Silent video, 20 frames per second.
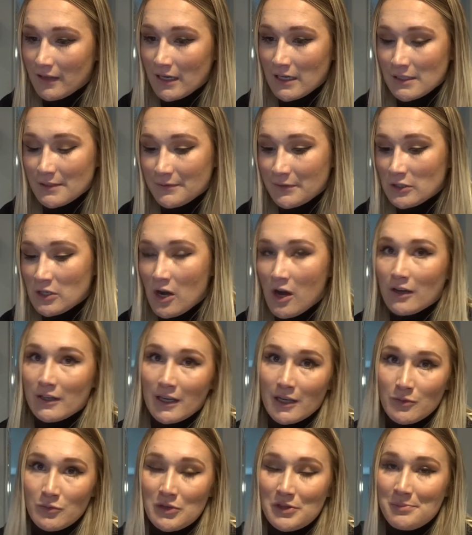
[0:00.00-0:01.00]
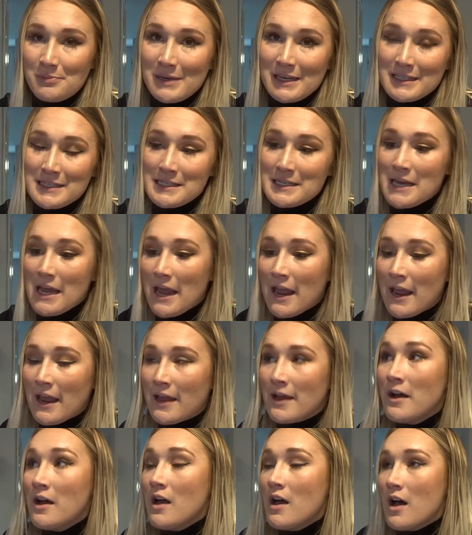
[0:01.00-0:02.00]
thanks for talking with me
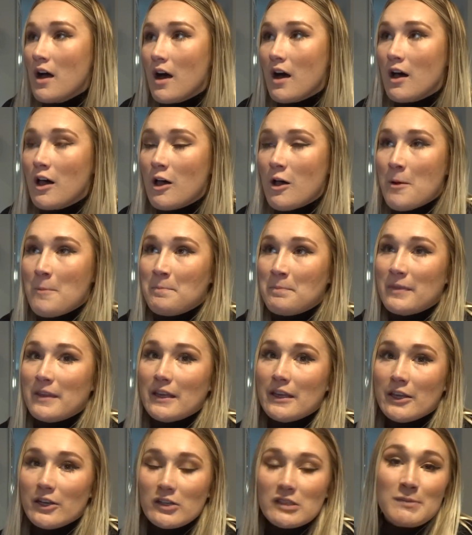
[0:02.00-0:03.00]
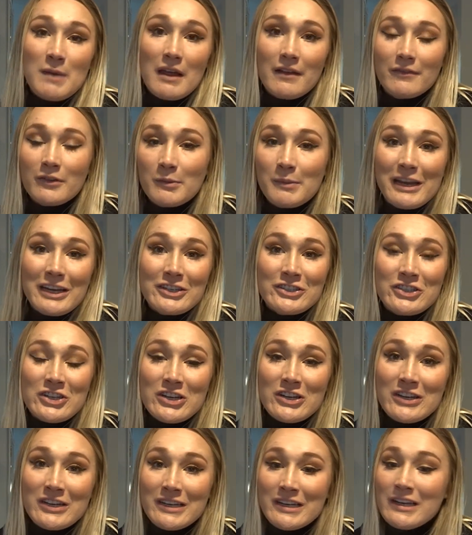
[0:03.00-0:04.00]
today. Here's my
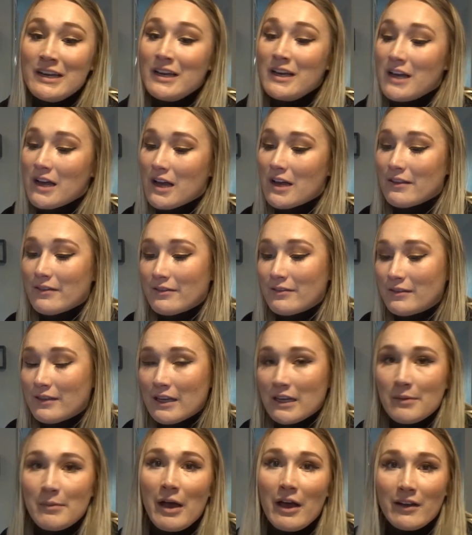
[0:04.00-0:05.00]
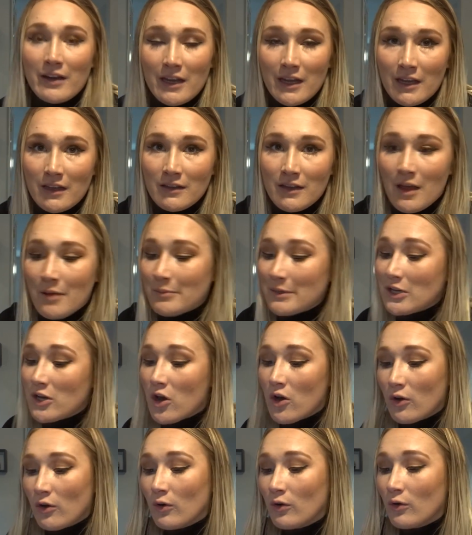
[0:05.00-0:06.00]
information. Think about it, let me
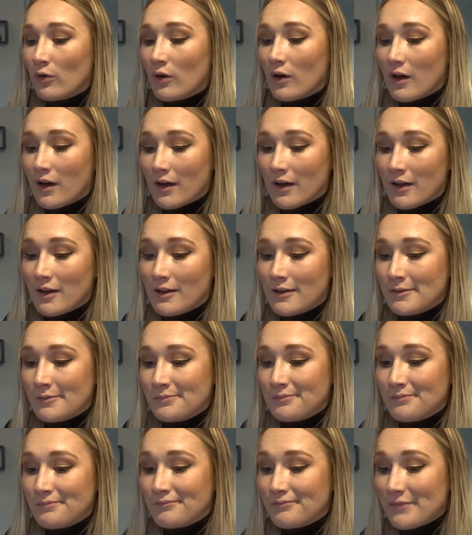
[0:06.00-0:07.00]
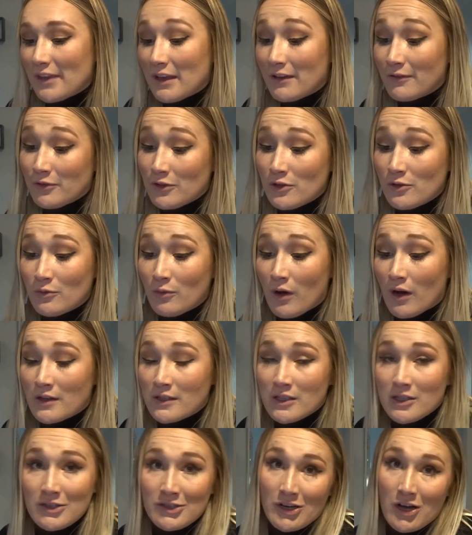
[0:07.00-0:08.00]
know if you want
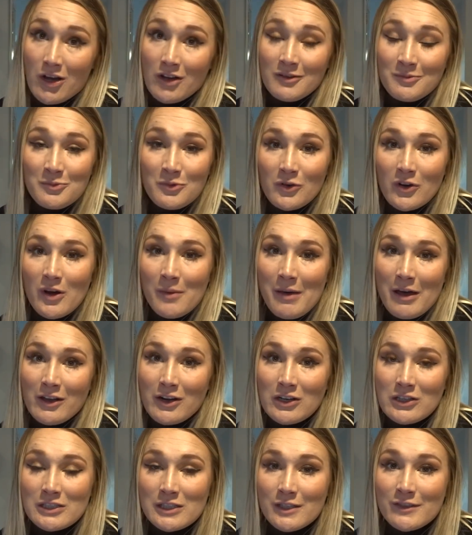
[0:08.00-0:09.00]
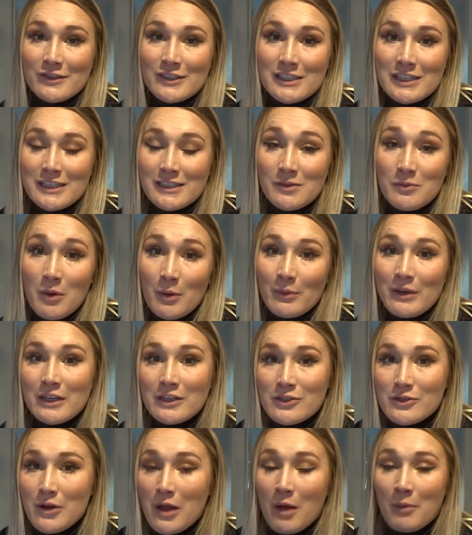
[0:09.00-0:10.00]
to talk more about our services and what we
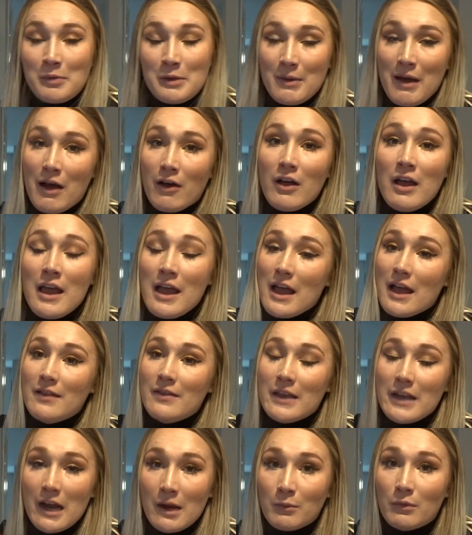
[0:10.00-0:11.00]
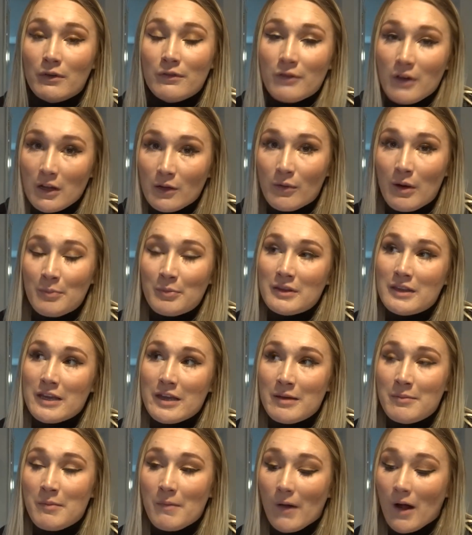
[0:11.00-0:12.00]
could do to help you out. And then I will follow up with
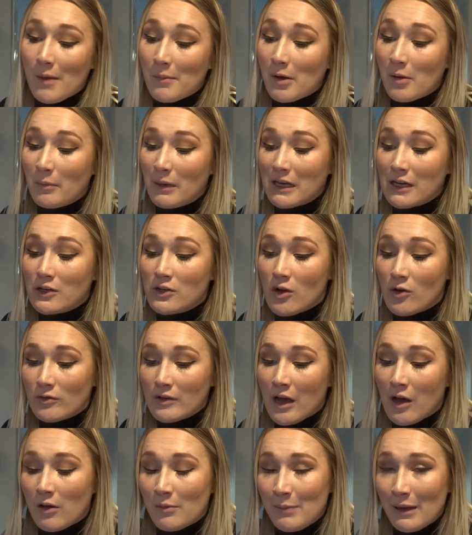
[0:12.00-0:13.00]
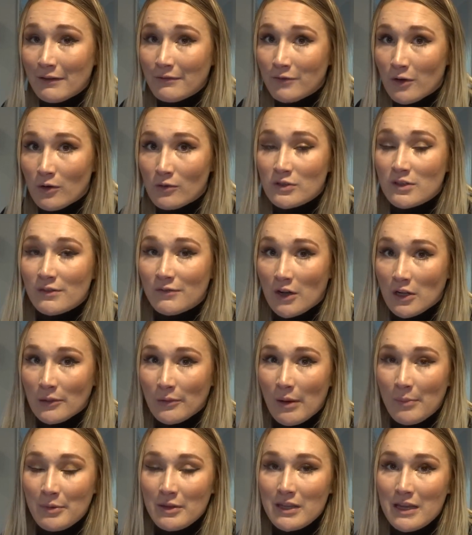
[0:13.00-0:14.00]
him. I'll make a note now on my phone to
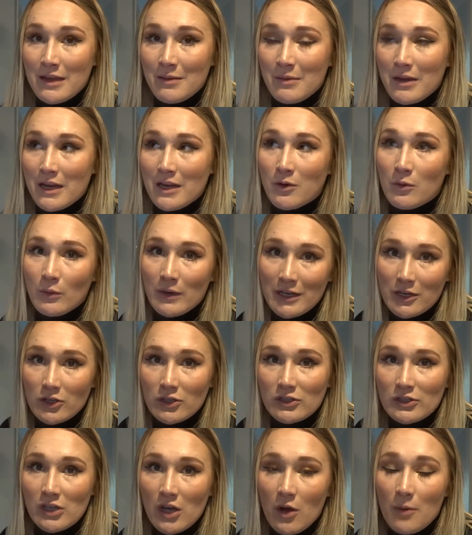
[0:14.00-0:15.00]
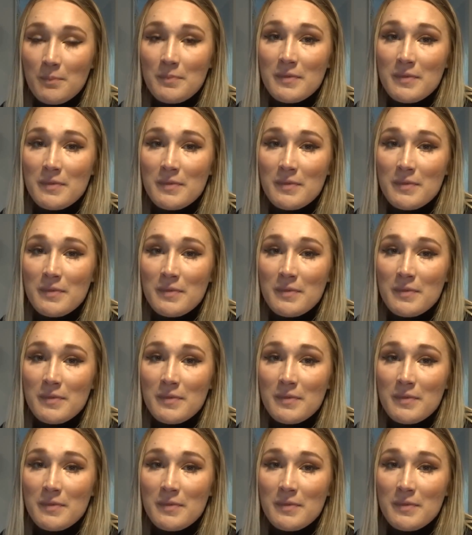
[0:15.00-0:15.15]
follow up with him in a week or so